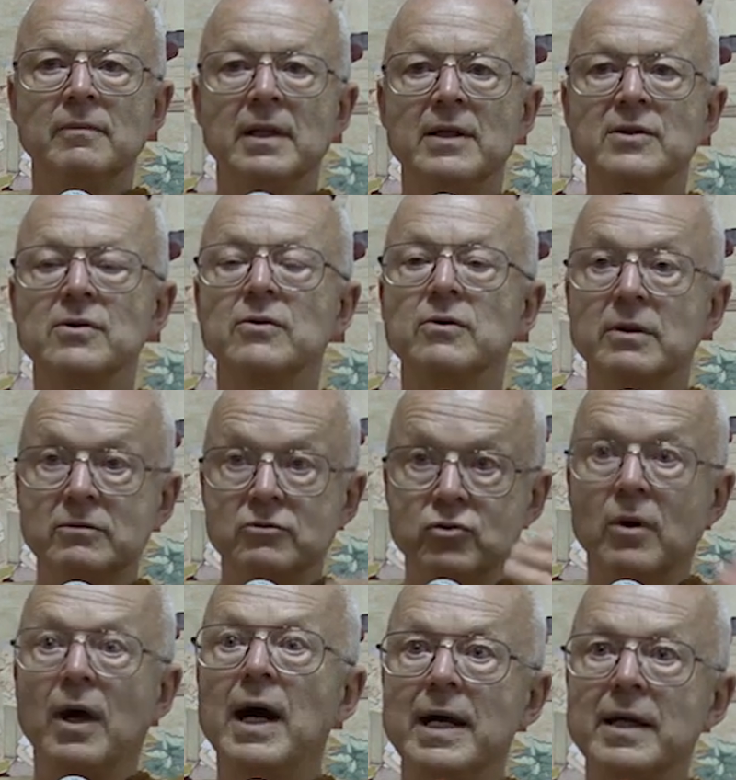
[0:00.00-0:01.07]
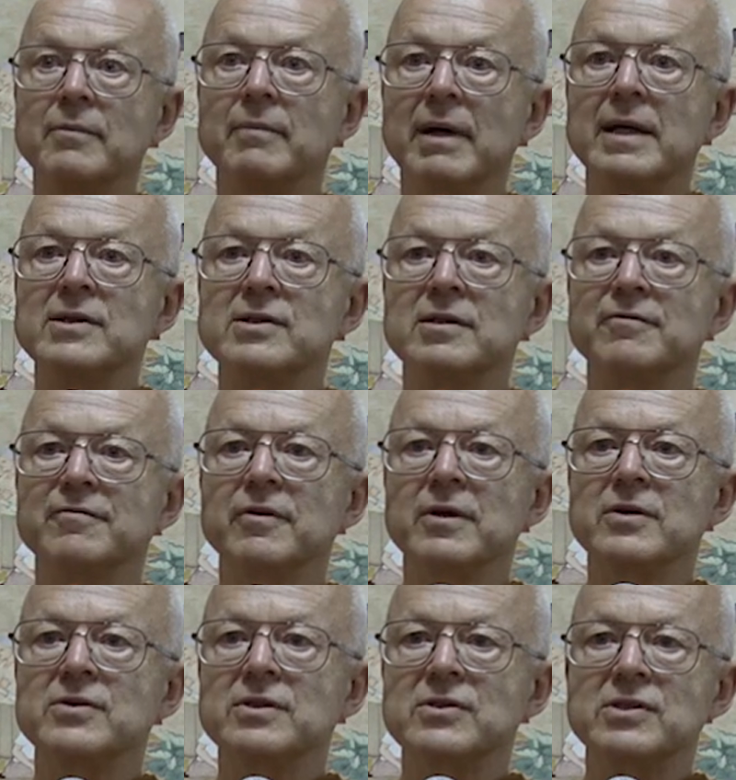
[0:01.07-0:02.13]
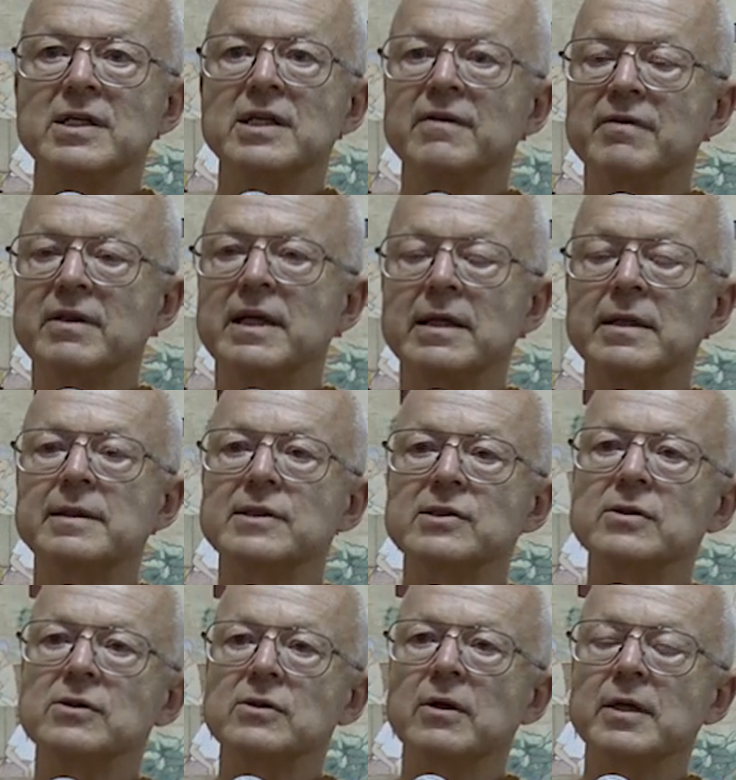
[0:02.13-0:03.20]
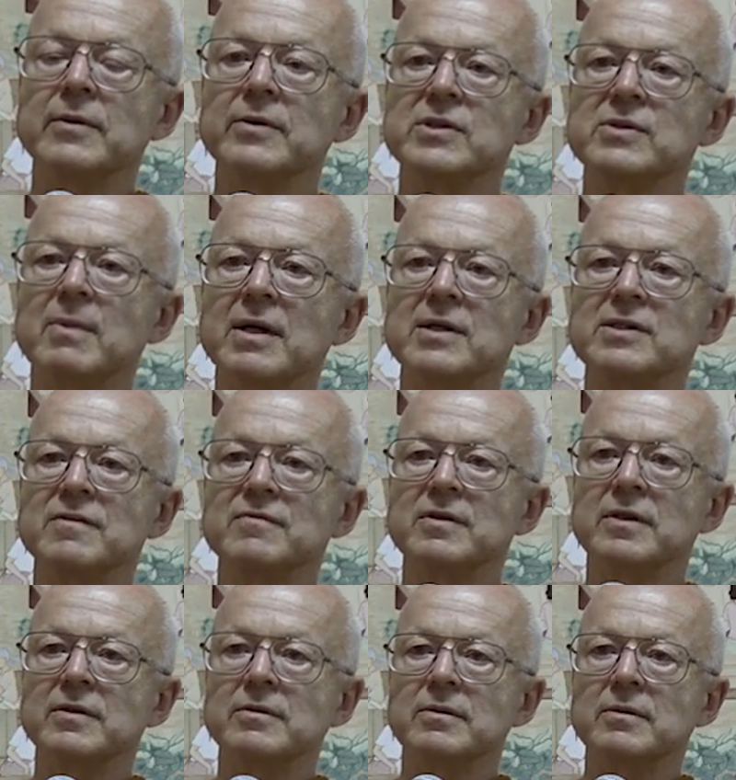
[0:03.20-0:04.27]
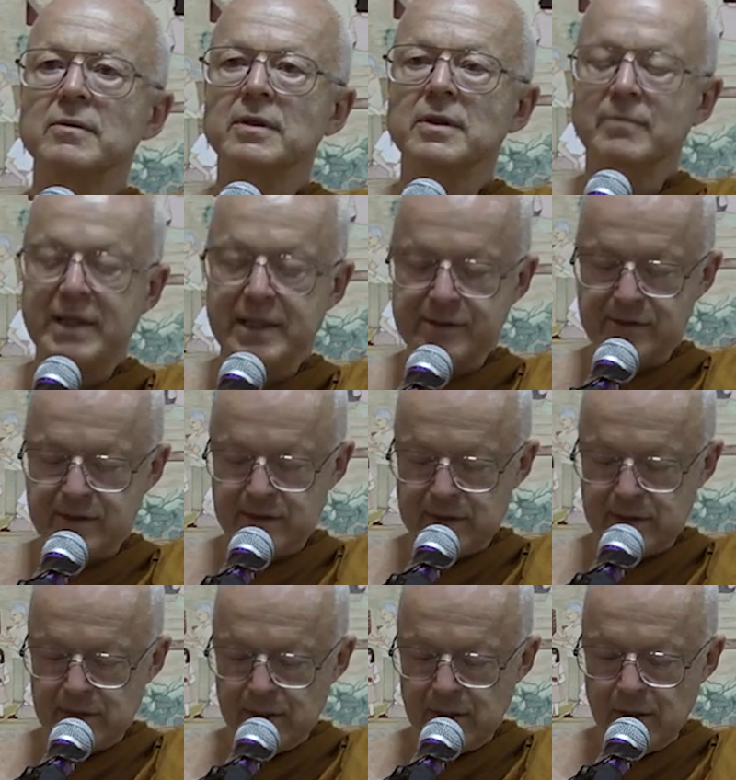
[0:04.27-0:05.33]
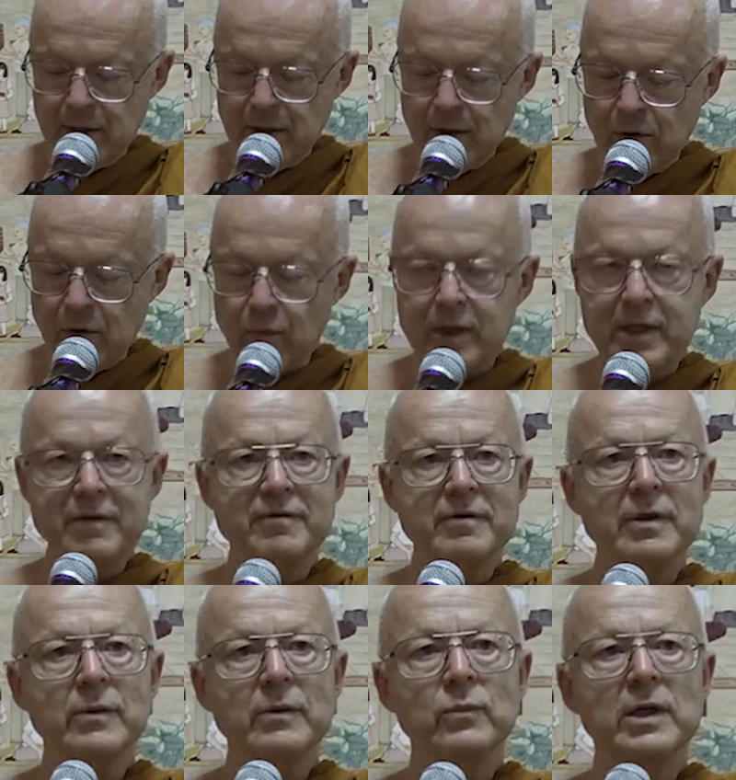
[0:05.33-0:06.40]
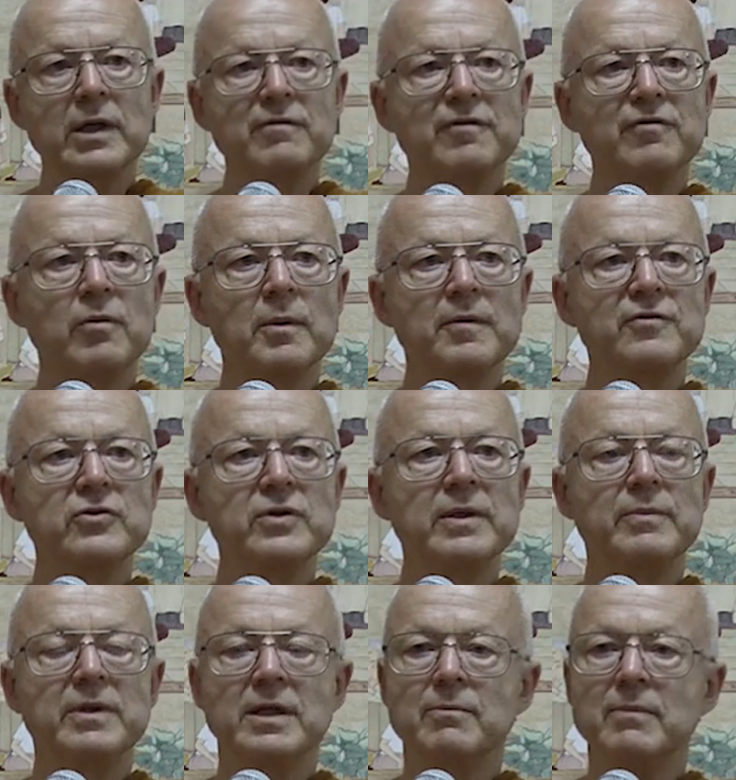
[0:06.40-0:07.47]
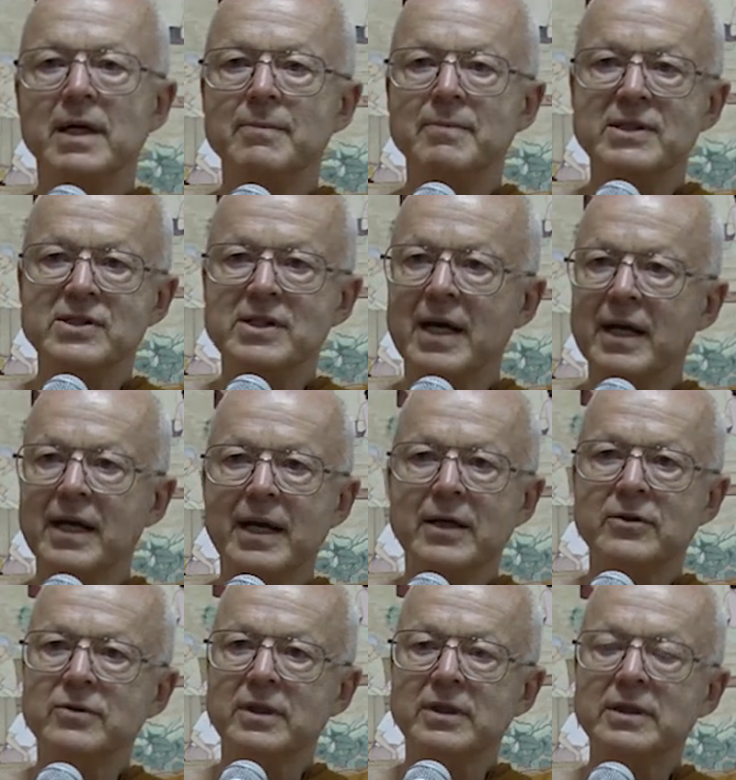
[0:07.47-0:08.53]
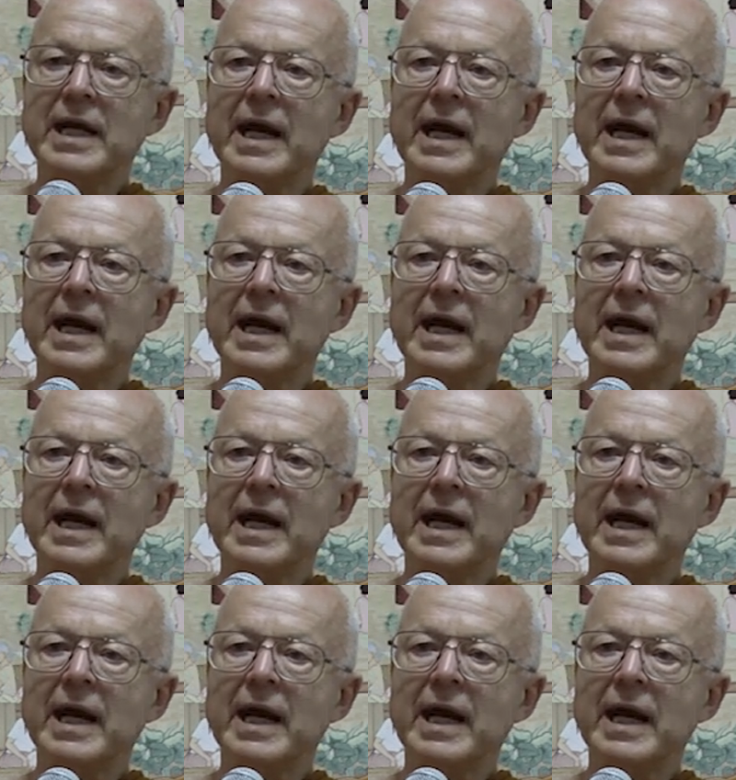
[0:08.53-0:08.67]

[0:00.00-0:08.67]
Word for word: And so you tried medicine first to see if the illness was going to be responsive to the, the medicine or whatever, whatever form of treatment. It might be psychiatric